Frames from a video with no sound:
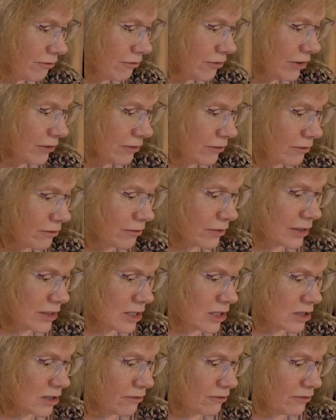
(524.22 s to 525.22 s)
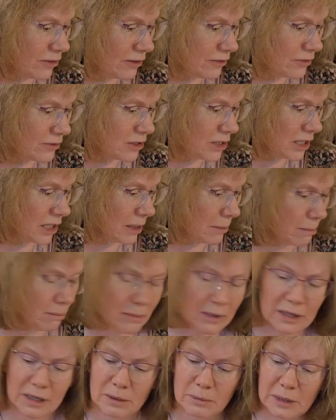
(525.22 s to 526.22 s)
this is a 50
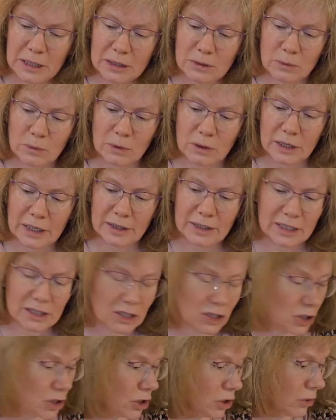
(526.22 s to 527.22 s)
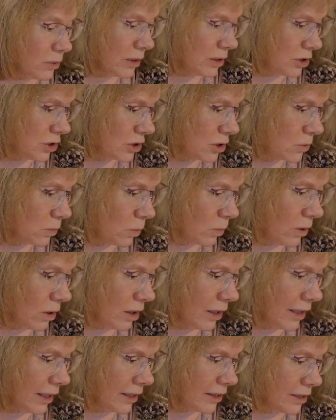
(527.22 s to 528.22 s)
millimeter wide. That's 2 inches
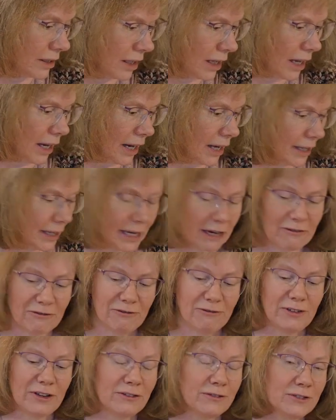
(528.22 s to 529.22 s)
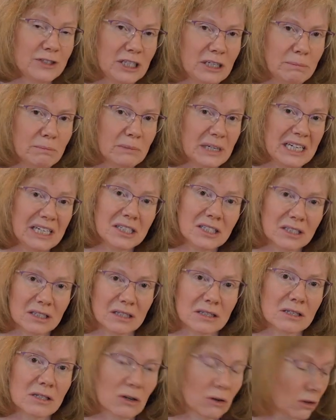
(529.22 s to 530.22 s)
wide. And I get 50
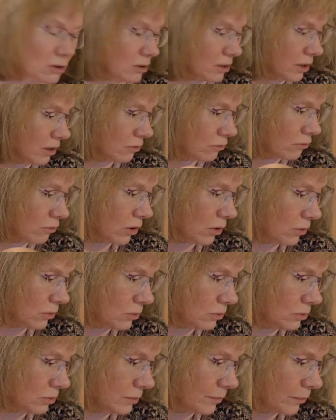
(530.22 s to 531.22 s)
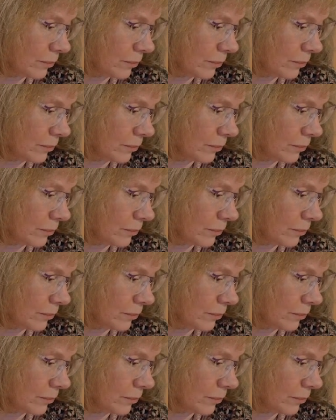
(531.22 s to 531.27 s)
meters on a roll,